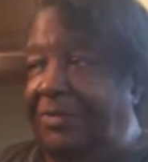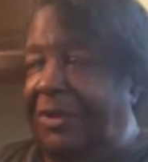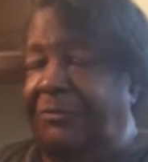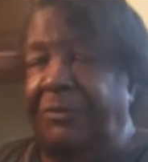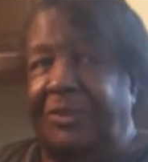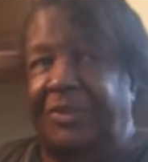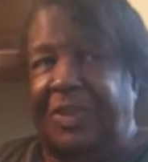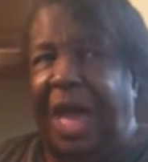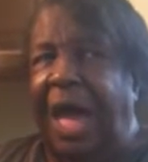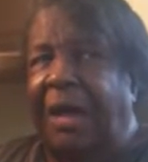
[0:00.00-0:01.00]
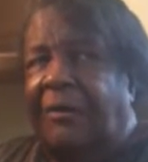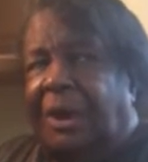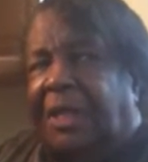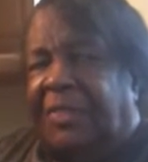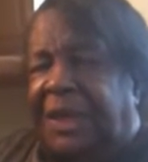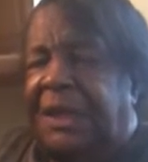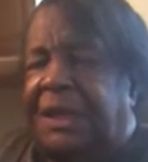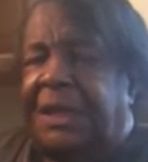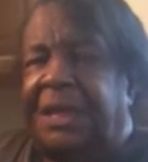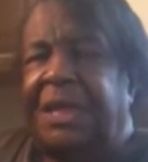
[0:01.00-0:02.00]
different town, I think.
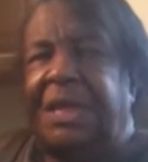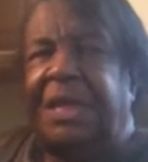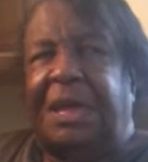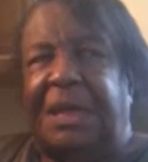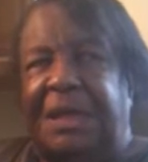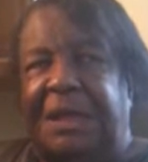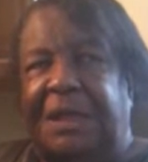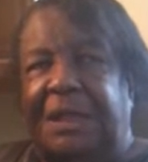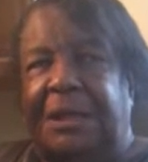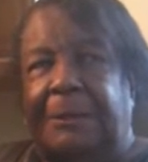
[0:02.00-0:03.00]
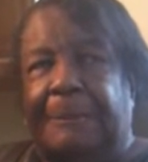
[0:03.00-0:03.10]
And